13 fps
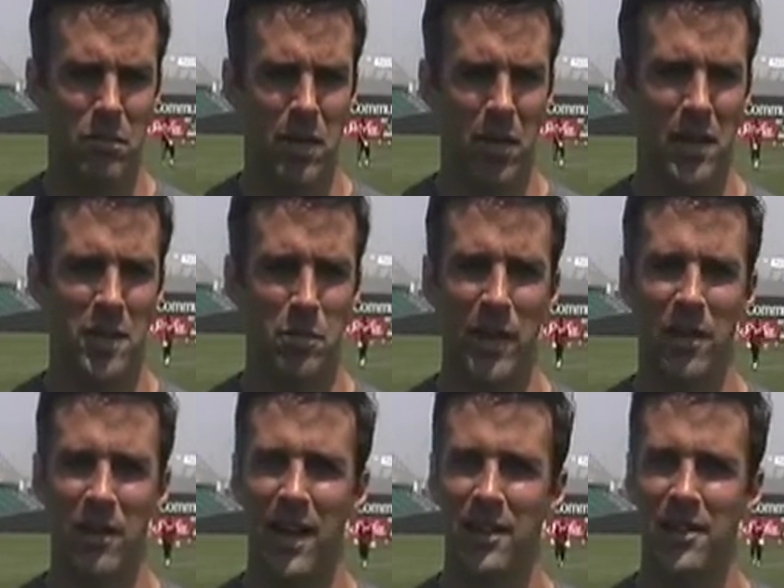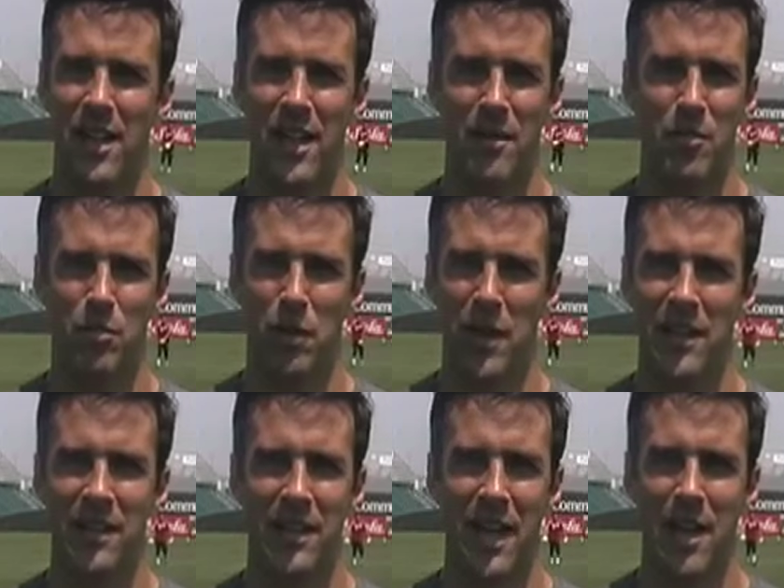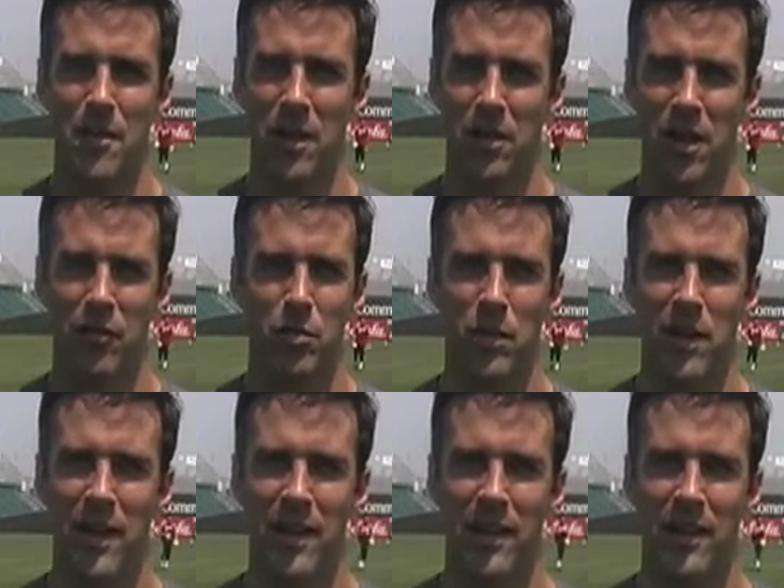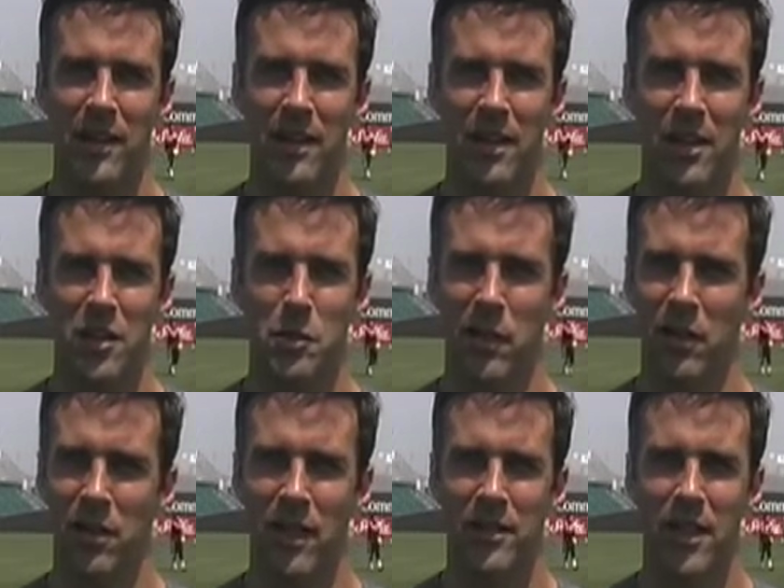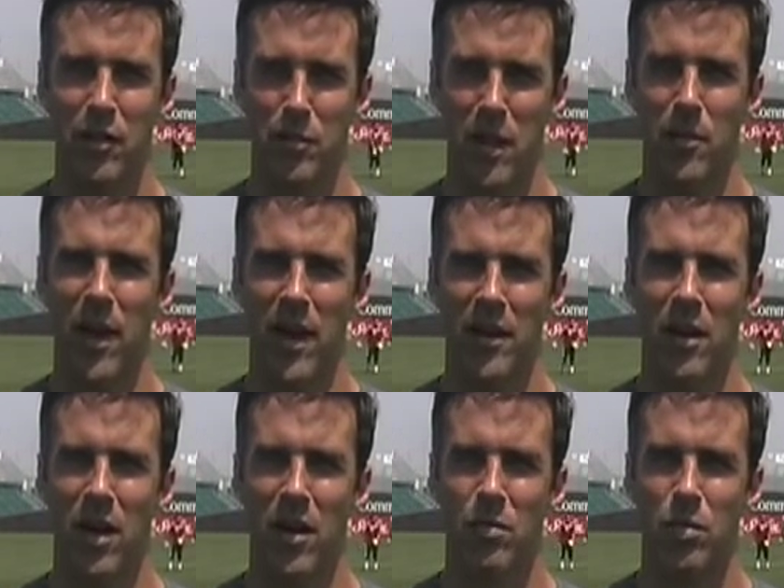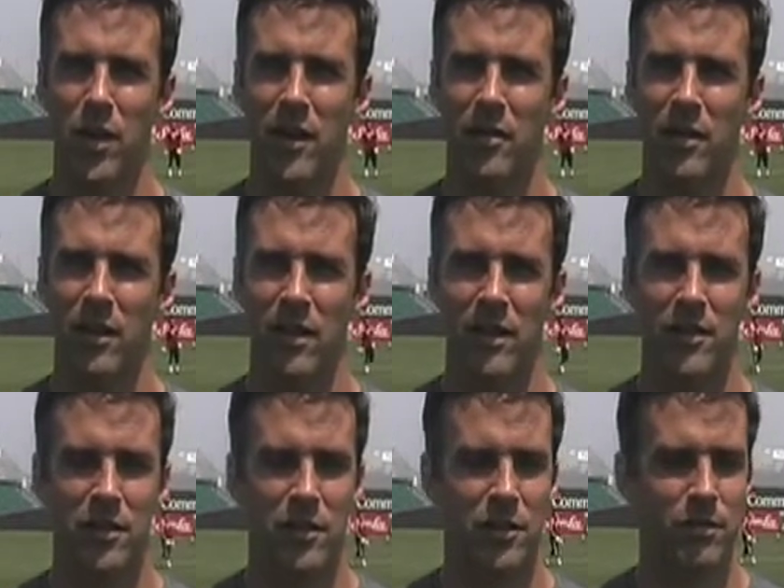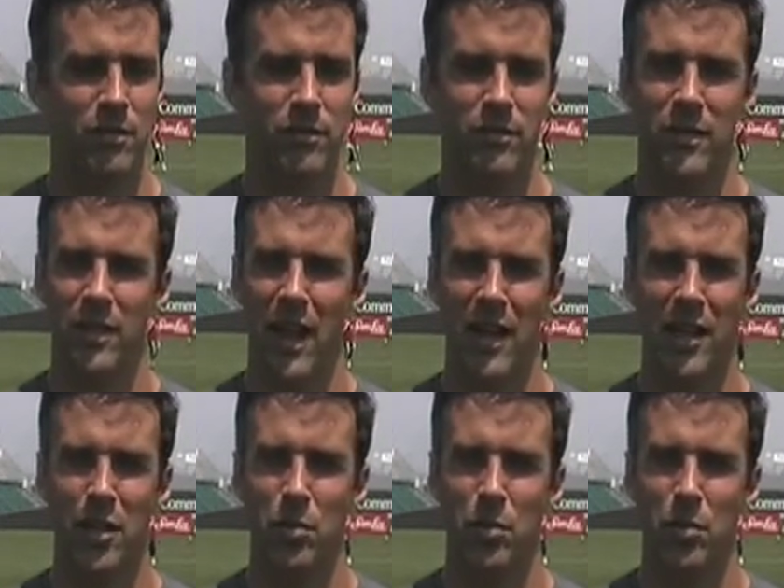I spent a lot of time playing the game. I loved playing, and spent a lot of time in my backyard playing just knocking the